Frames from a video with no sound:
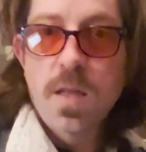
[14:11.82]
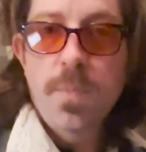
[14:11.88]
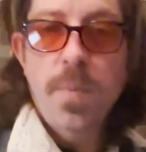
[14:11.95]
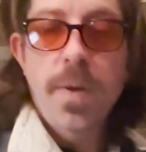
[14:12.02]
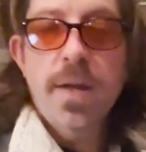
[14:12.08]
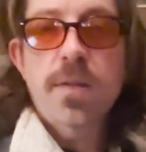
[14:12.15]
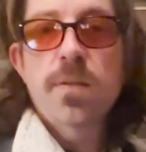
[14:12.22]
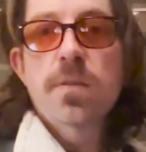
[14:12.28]

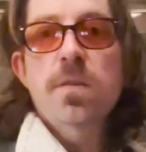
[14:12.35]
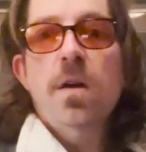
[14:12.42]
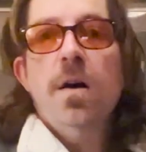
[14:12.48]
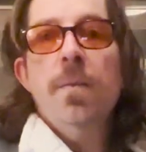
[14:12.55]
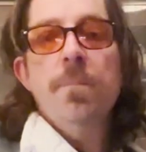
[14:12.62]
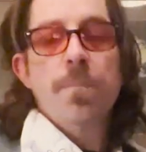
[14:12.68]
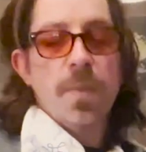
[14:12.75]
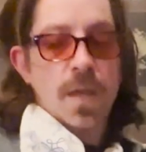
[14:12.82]
Back to the
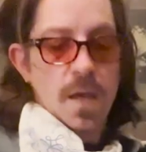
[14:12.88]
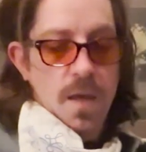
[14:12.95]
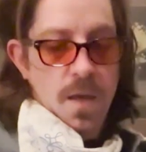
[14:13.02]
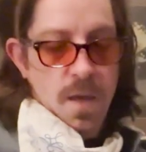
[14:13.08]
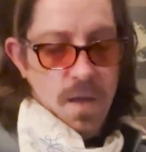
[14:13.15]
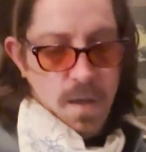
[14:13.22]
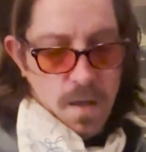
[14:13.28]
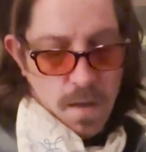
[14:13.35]
top.
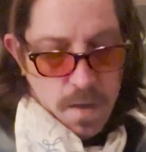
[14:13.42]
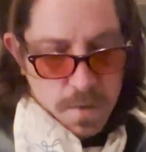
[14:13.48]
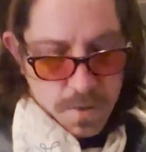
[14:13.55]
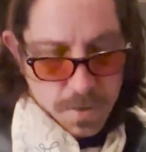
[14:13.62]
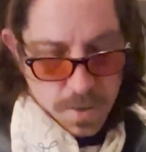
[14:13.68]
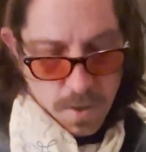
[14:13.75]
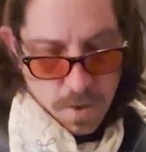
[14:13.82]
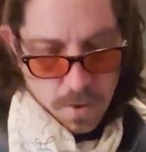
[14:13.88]

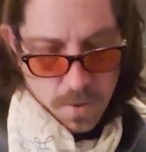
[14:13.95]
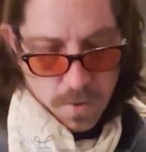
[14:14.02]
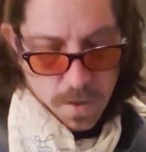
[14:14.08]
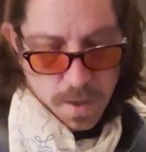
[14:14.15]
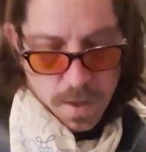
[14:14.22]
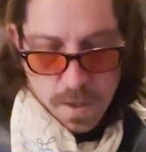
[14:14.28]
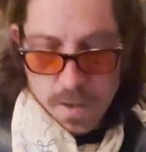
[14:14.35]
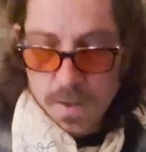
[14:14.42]
So
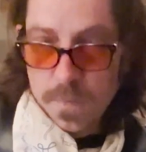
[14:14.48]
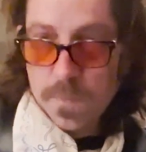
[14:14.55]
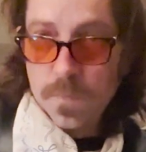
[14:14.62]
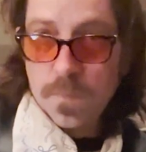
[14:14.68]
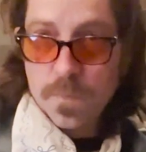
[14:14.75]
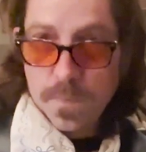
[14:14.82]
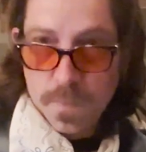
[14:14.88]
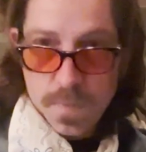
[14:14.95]

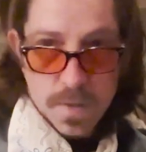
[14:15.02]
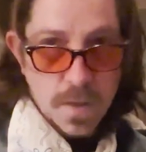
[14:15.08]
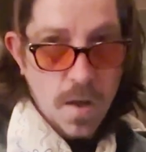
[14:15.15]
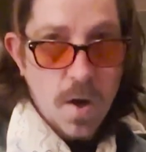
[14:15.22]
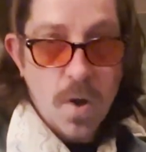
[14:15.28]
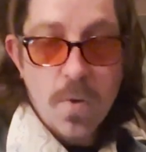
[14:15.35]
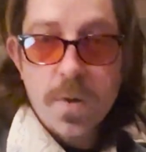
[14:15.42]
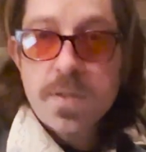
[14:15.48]

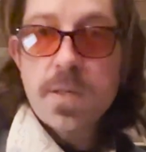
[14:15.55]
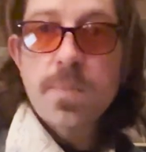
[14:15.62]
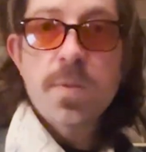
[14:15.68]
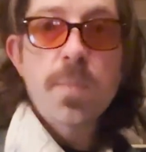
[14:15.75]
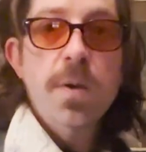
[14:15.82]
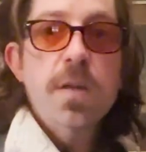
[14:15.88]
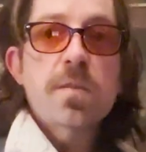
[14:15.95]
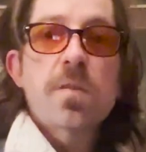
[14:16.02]
always keep the
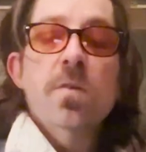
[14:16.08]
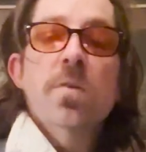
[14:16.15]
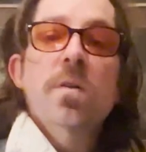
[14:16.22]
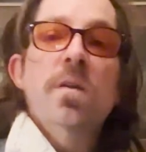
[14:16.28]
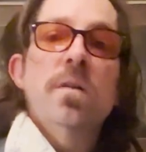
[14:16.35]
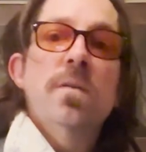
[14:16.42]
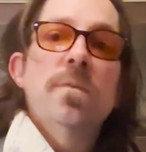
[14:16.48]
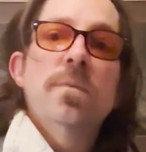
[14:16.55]
bass
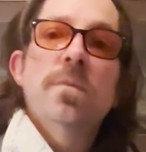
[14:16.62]
going.